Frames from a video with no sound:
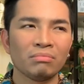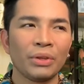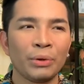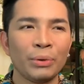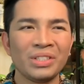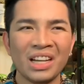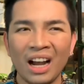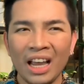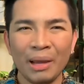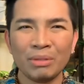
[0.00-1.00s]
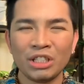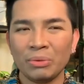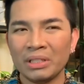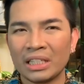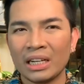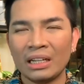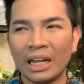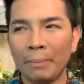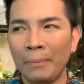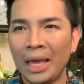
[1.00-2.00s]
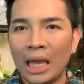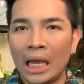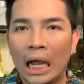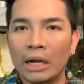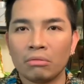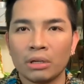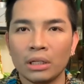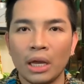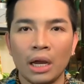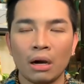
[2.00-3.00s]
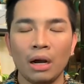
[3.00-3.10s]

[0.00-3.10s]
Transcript: through time, she was kind of like, meh, I don't really care